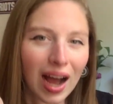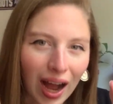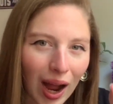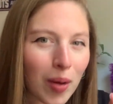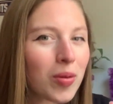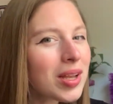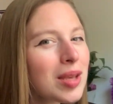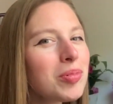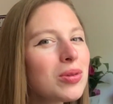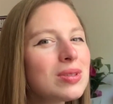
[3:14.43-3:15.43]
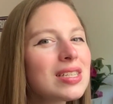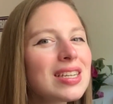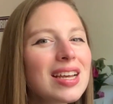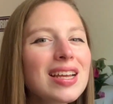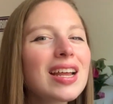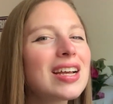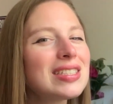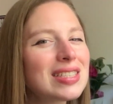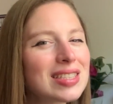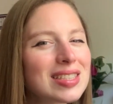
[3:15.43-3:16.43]
I will keep using it and
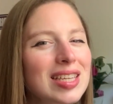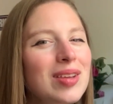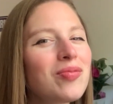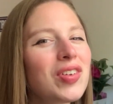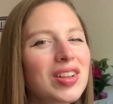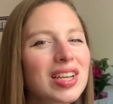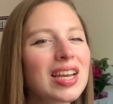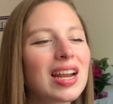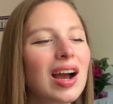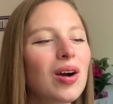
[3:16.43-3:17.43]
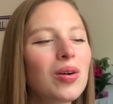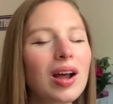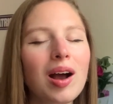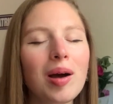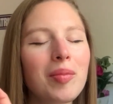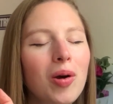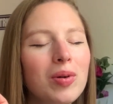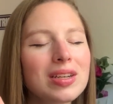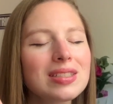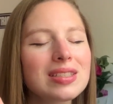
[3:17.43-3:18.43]
keep feeling it out. I'm
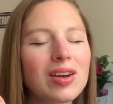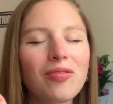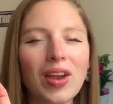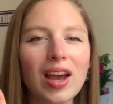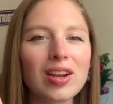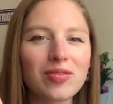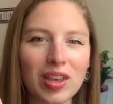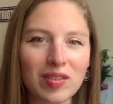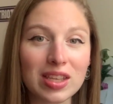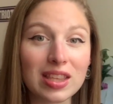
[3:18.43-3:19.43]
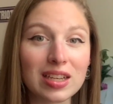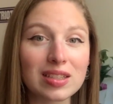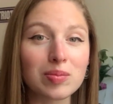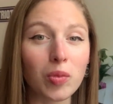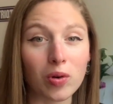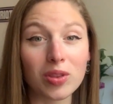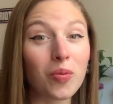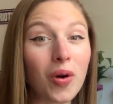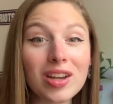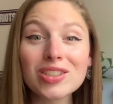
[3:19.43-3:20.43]
always a fan of giving things more than
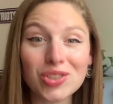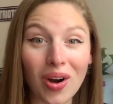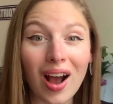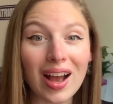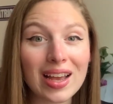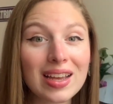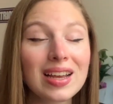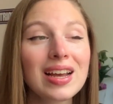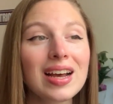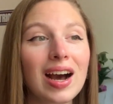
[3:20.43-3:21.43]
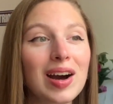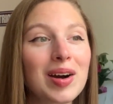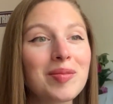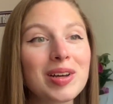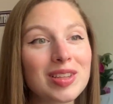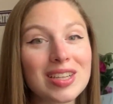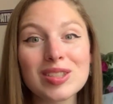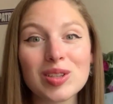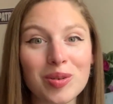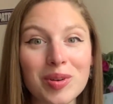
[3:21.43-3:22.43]
one try, unless
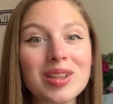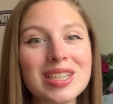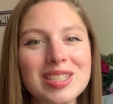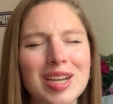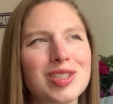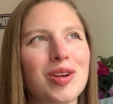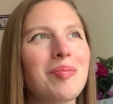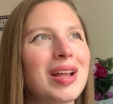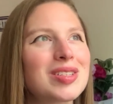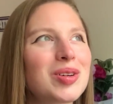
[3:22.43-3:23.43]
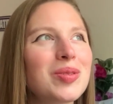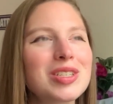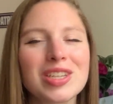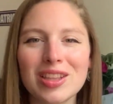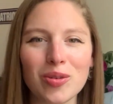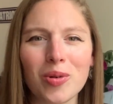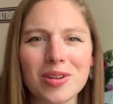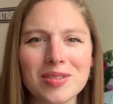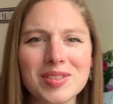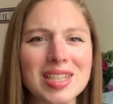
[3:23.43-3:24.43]
they're really detrimental, which in the
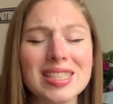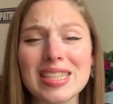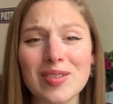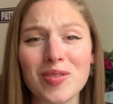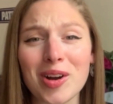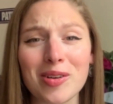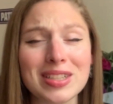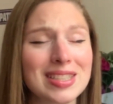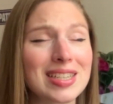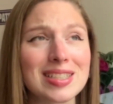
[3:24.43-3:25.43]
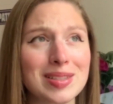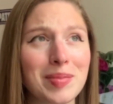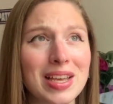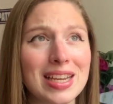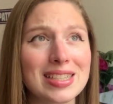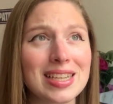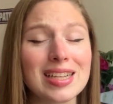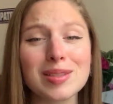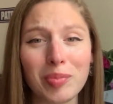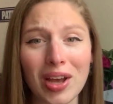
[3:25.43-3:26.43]
world of Scentsy and fragrance, that doesn't make any
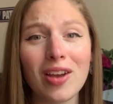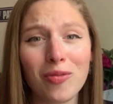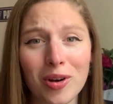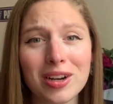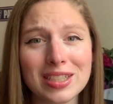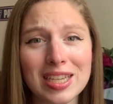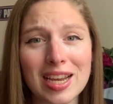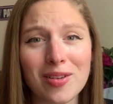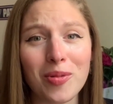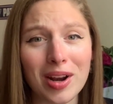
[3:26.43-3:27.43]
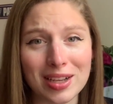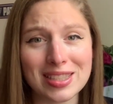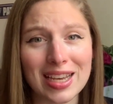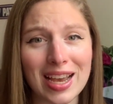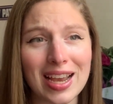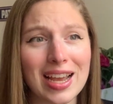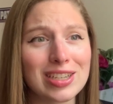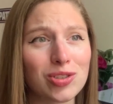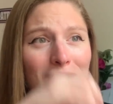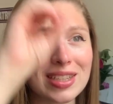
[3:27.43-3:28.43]
sense. But if we're going to take what I say
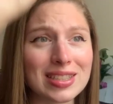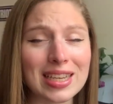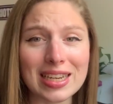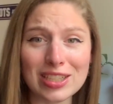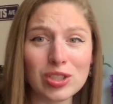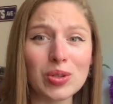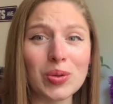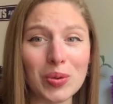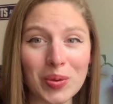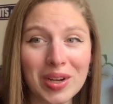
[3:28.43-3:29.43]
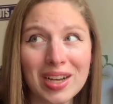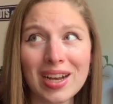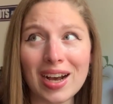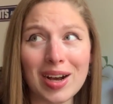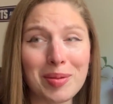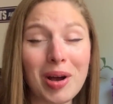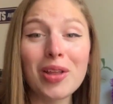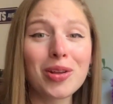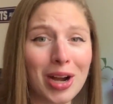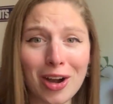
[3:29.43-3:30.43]
and translate it to
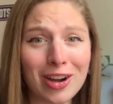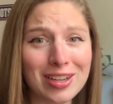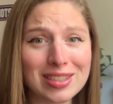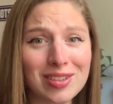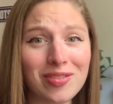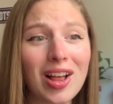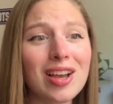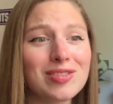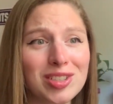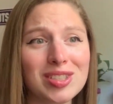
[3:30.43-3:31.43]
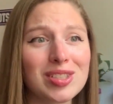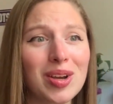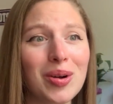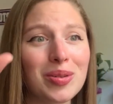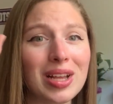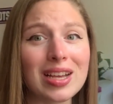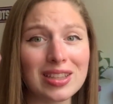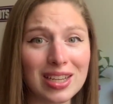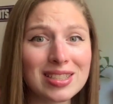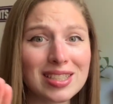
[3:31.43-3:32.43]
other areas of life, just know, like,
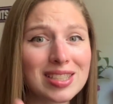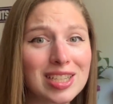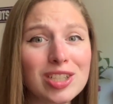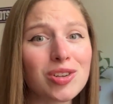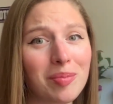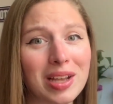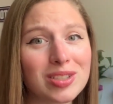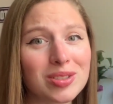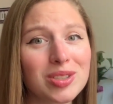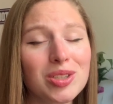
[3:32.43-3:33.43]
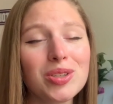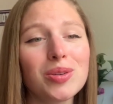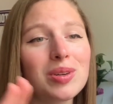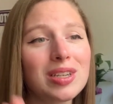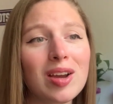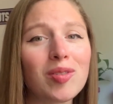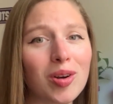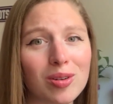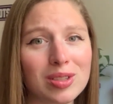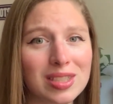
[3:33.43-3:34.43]
unless it's detrimental to you, it never
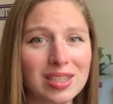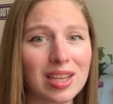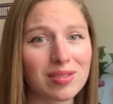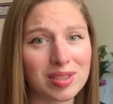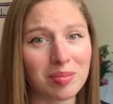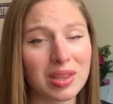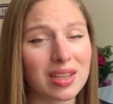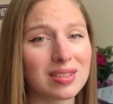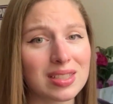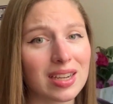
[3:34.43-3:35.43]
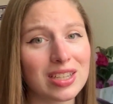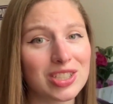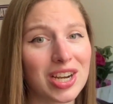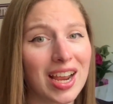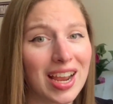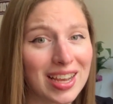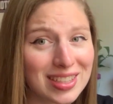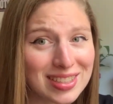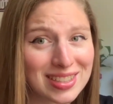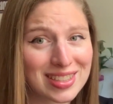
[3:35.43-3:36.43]
hurts to give something a second
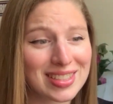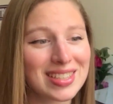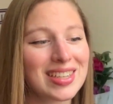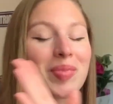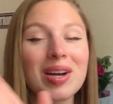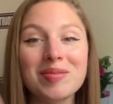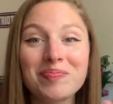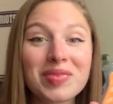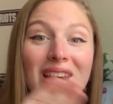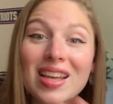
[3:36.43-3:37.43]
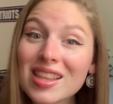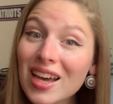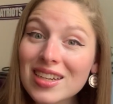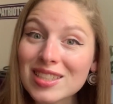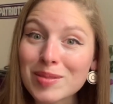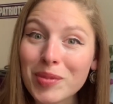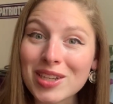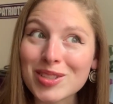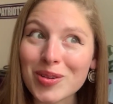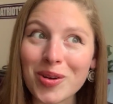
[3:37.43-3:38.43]
chance. But that is
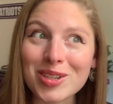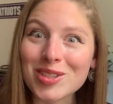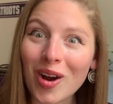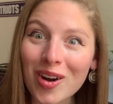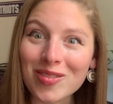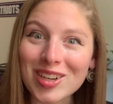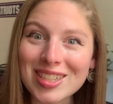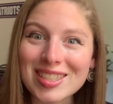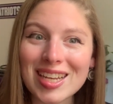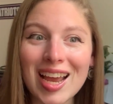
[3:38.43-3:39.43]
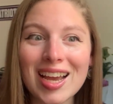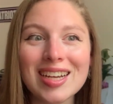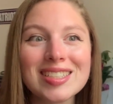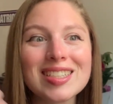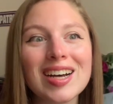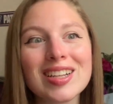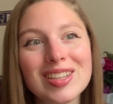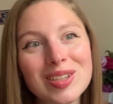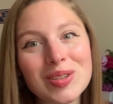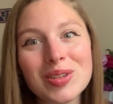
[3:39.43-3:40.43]
Spiced Orange Harvest, and a
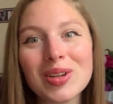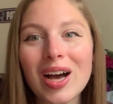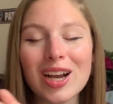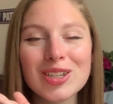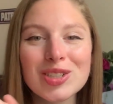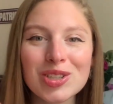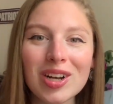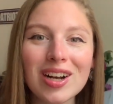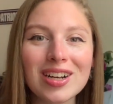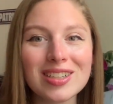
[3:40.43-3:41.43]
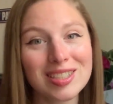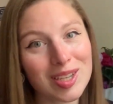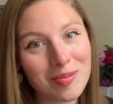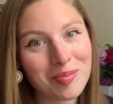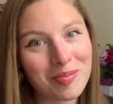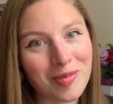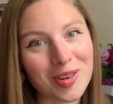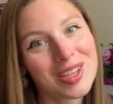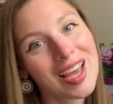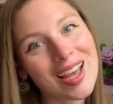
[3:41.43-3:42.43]
little extra tip for
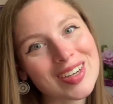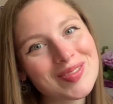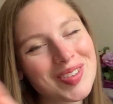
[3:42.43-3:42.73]
the day.